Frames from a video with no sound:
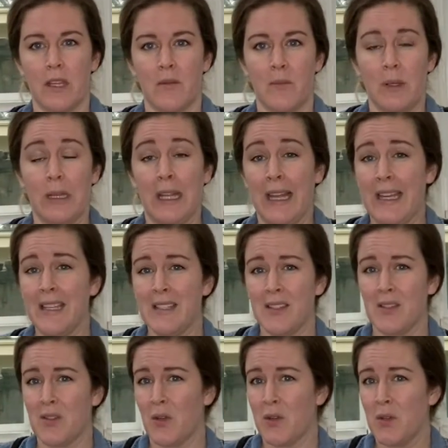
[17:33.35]
in place,
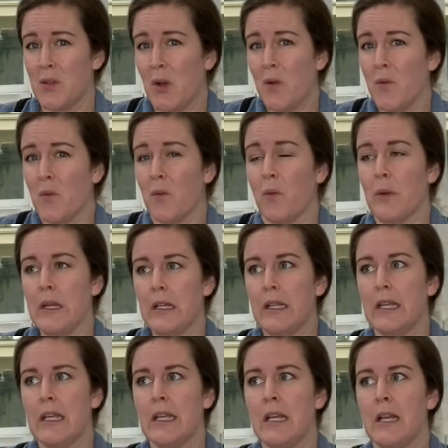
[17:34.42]
so you don't
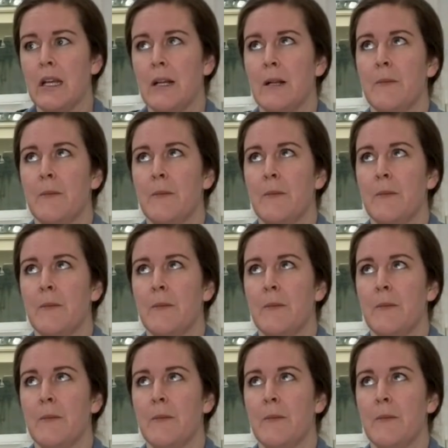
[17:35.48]
really